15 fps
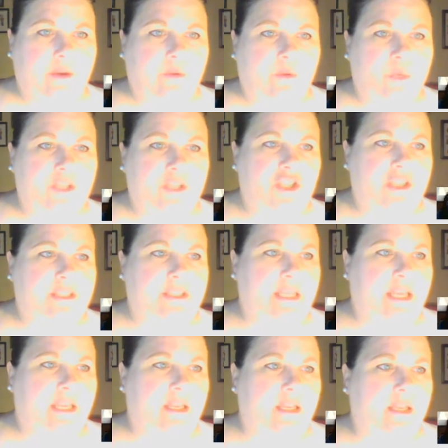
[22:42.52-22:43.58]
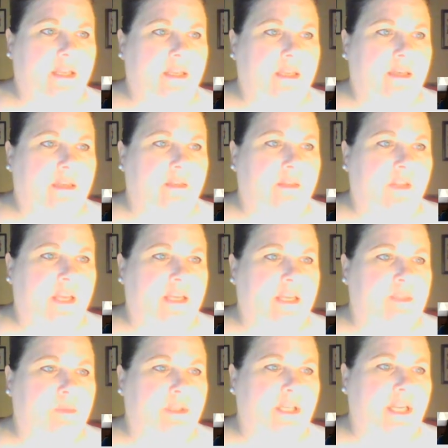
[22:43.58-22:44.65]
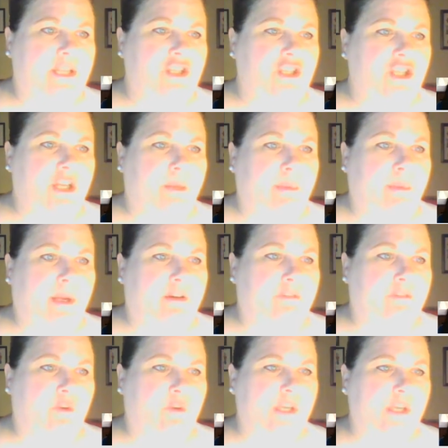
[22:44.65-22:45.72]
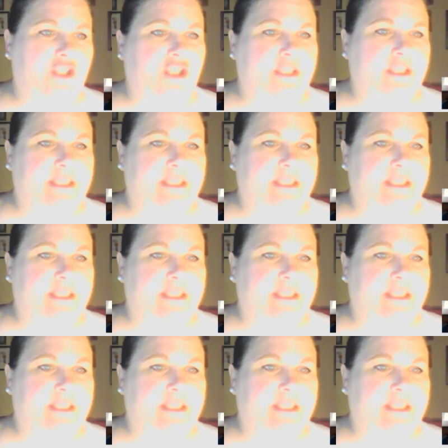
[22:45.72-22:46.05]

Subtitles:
which is in the explanation above question